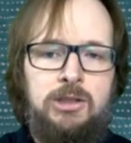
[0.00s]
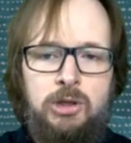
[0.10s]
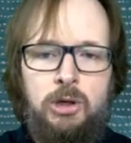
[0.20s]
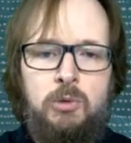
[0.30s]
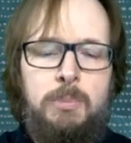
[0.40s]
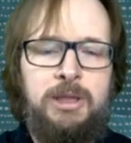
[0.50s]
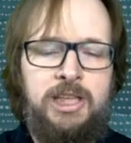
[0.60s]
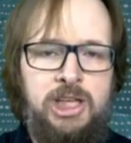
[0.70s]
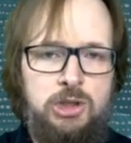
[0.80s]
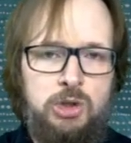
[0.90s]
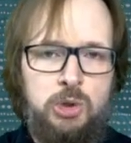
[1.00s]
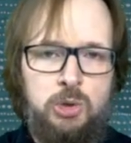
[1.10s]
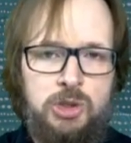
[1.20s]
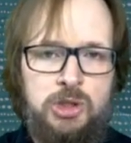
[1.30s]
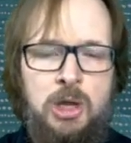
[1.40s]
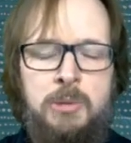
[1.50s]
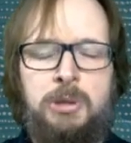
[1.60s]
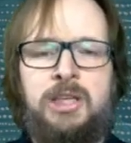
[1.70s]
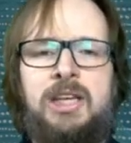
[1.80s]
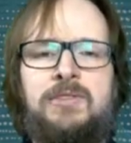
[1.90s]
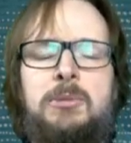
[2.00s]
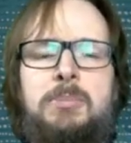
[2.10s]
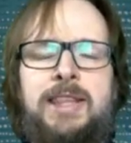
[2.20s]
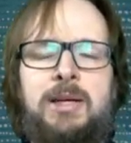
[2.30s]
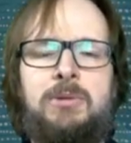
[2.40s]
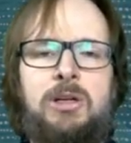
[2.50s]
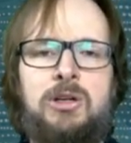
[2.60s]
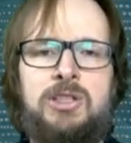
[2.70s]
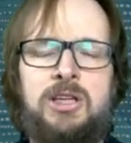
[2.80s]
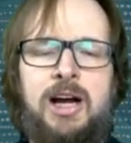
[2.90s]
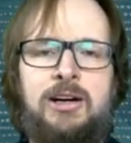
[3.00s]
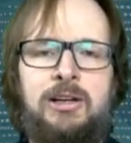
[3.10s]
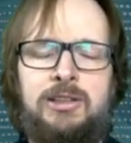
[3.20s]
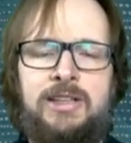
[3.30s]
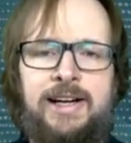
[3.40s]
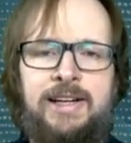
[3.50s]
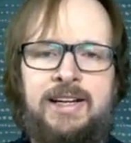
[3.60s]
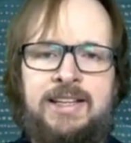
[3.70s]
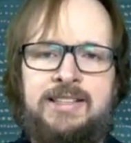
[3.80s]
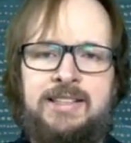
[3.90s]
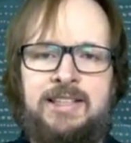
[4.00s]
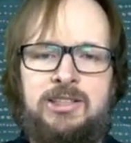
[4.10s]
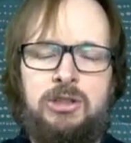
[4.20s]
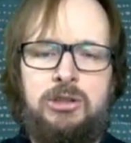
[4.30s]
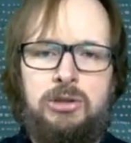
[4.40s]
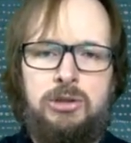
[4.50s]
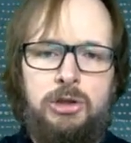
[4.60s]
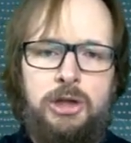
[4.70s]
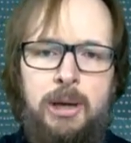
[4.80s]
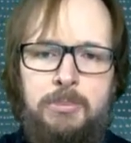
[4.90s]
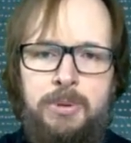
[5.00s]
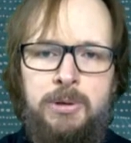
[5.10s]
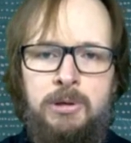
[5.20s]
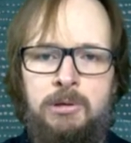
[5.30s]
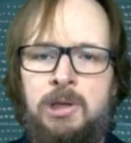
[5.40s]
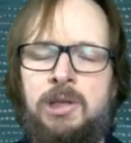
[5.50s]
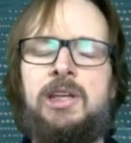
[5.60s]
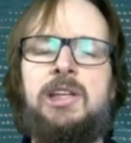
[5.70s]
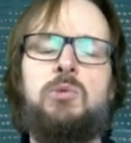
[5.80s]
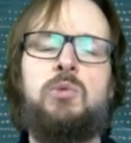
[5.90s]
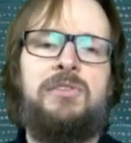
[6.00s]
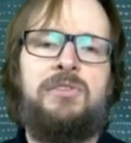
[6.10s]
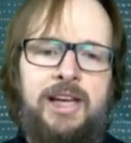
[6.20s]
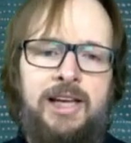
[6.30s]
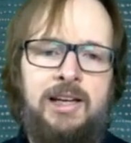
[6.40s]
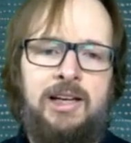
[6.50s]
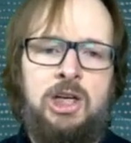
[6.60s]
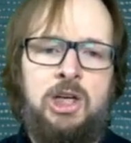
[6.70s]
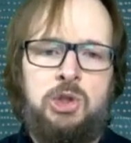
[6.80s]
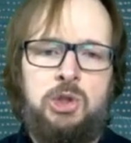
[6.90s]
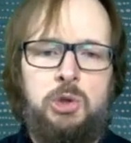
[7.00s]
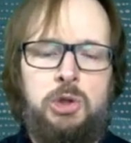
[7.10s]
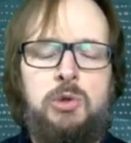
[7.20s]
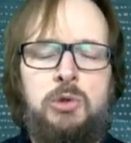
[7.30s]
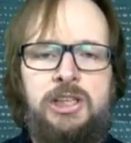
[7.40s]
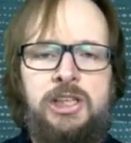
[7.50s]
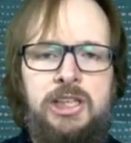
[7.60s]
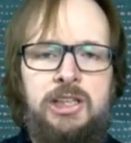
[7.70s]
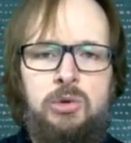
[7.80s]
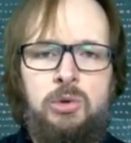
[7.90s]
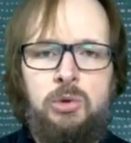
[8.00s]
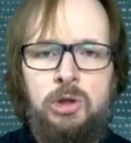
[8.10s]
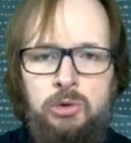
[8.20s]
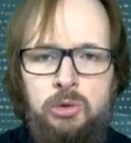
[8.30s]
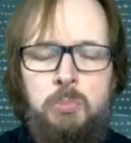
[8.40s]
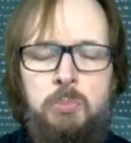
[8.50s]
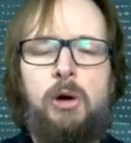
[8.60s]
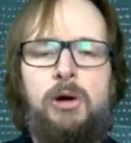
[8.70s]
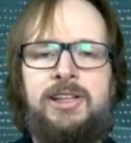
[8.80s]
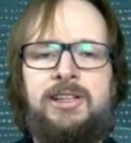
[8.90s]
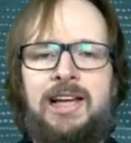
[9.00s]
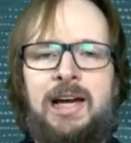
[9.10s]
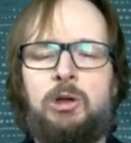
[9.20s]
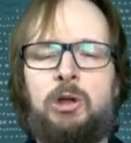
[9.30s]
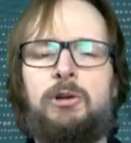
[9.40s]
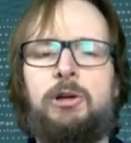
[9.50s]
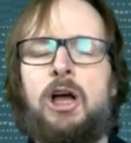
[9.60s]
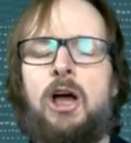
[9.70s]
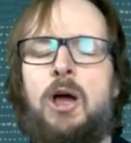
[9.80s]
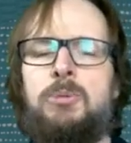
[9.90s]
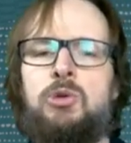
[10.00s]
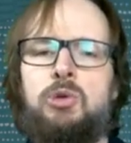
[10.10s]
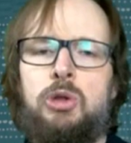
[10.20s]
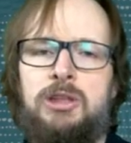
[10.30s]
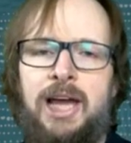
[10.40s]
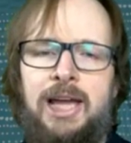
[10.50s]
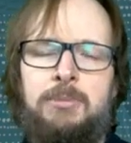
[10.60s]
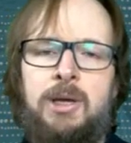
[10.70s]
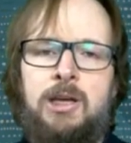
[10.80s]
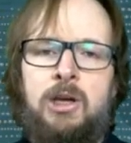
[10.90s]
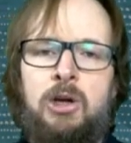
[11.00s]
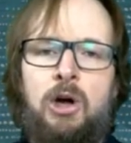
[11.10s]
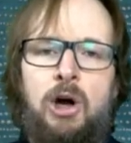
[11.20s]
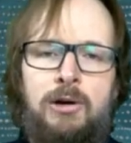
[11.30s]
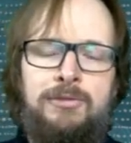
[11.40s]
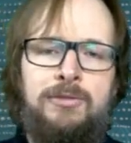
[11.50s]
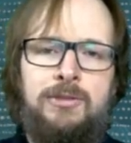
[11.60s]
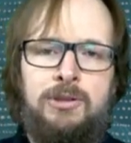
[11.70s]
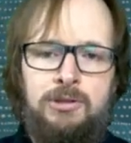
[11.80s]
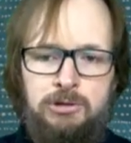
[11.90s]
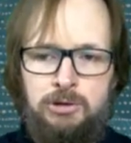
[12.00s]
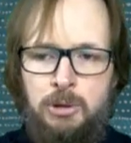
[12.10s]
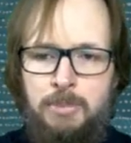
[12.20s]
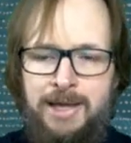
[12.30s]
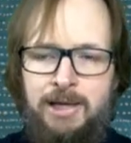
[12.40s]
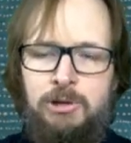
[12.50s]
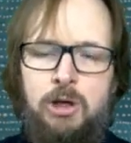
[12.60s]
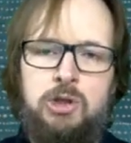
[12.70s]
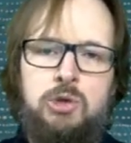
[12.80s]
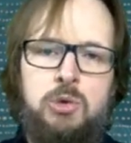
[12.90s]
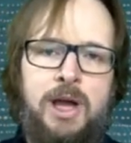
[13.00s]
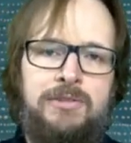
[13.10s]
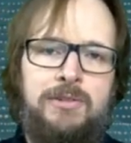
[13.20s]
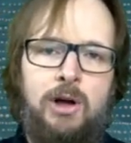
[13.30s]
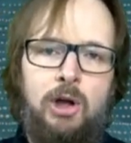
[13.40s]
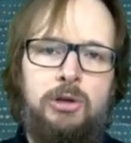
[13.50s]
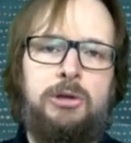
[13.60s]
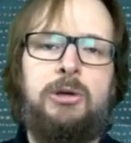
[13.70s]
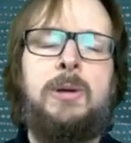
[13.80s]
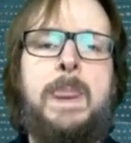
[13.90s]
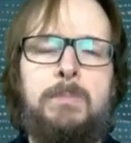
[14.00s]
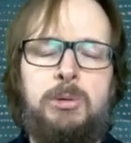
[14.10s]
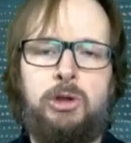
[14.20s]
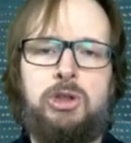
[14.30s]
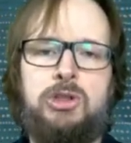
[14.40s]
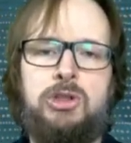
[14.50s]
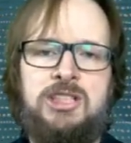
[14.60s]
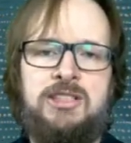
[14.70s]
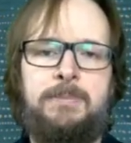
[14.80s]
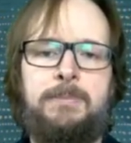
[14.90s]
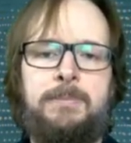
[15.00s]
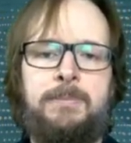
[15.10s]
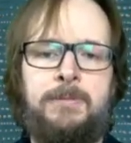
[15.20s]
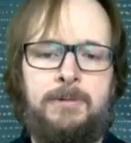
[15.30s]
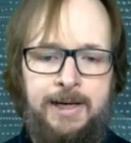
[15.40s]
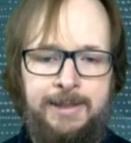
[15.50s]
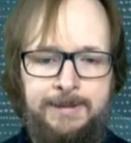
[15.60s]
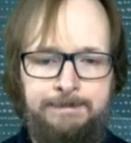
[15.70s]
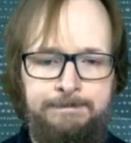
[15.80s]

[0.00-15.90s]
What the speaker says: the replication source. But if the binary logs are not there since the dump, it will fail. So you need to do point-in-time recovery up to the time of the binary logs you have on the production system, right?